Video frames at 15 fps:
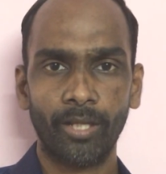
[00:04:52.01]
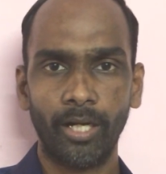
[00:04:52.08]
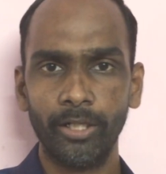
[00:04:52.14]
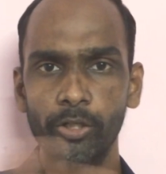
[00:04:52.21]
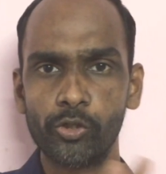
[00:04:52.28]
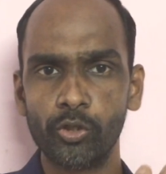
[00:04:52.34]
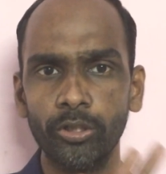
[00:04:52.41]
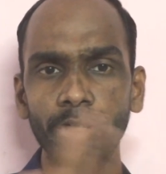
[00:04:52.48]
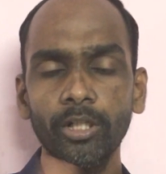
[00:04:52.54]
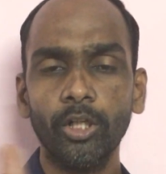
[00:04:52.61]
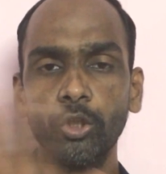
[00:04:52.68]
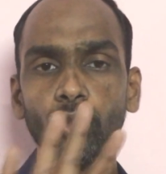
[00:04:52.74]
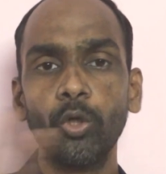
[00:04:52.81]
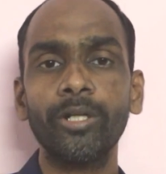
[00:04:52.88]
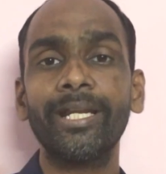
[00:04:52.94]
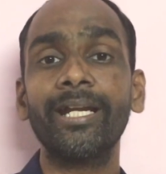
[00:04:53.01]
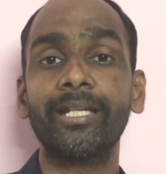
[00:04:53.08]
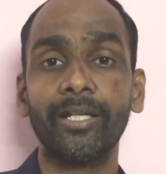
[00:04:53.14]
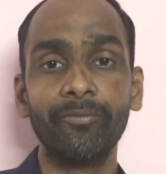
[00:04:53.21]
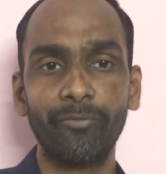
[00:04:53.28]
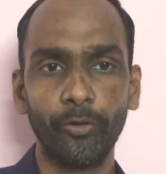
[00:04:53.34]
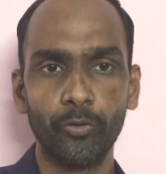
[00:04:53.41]
Understood? Don't get
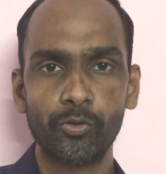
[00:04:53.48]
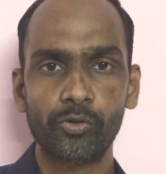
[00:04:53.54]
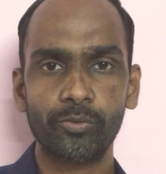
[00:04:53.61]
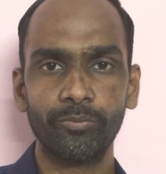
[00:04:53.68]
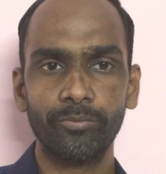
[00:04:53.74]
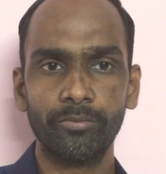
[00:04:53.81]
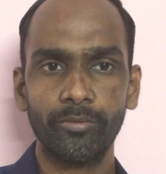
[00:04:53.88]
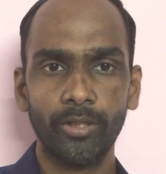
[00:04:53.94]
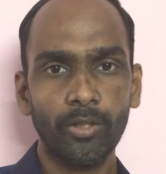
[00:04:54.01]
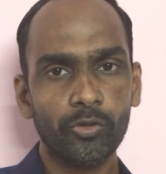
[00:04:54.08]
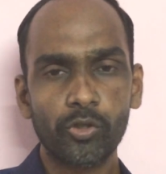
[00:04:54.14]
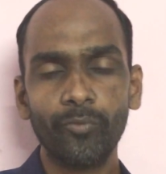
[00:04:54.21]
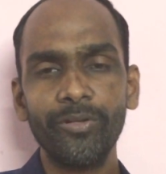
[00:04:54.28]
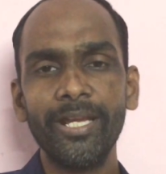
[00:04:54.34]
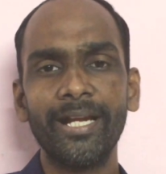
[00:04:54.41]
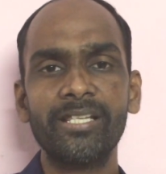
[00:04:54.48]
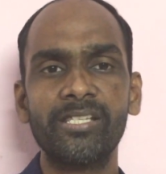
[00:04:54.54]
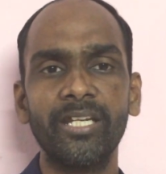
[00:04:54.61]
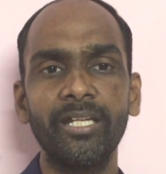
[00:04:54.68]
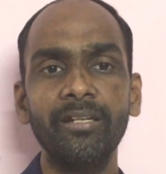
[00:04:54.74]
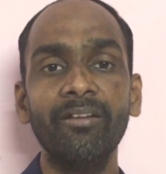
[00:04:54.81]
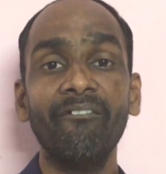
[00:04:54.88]
confused. So we had
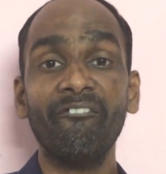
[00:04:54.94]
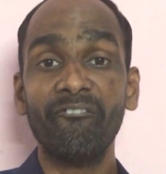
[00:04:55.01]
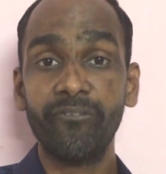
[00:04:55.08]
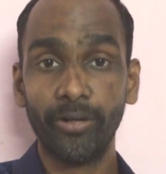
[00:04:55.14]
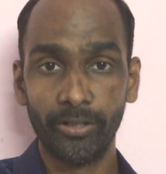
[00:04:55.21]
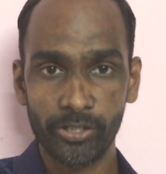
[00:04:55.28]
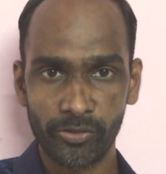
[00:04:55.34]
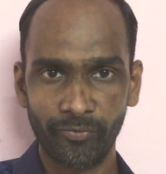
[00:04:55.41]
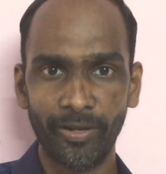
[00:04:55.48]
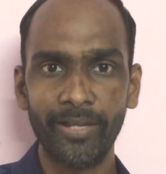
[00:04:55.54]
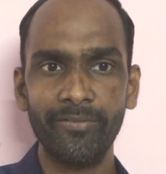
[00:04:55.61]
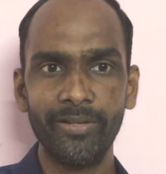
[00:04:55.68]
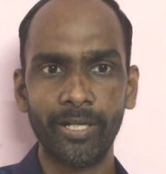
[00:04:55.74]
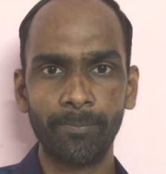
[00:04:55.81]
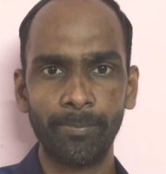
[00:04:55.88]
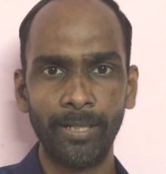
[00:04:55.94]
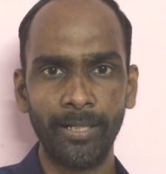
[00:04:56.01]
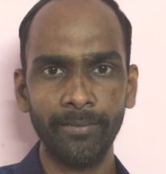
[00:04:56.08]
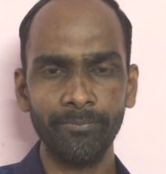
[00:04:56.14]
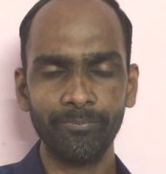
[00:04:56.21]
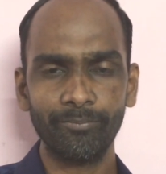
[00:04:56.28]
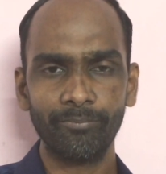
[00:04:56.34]
seen first 5-year
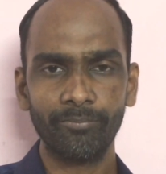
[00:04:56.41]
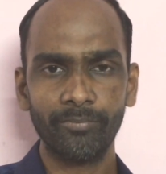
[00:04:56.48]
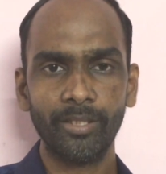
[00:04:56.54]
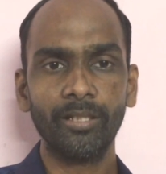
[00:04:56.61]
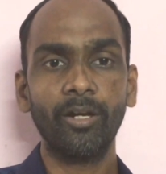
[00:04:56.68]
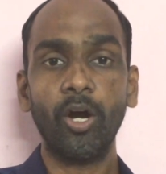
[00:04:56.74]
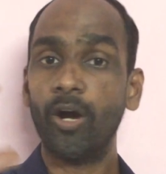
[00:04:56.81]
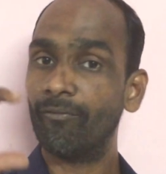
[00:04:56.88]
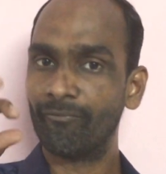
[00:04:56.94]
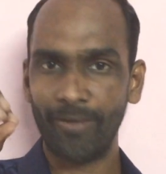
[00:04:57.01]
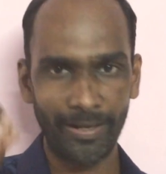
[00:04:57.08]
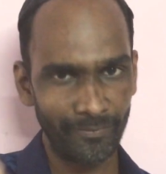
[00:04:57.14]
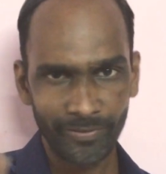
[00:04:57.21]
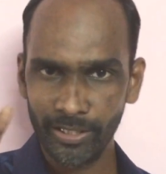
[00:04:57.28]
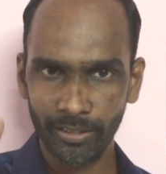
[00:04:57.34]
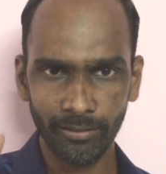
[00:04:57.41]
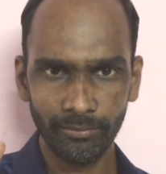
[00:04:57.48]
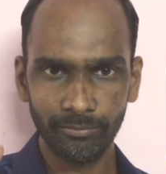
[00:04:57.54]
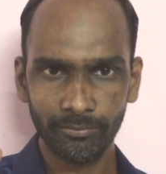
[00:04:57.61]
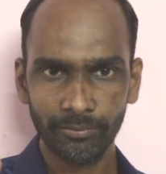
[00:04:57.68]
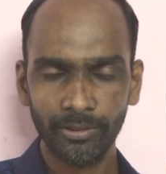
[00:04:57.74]
plan of 5 year,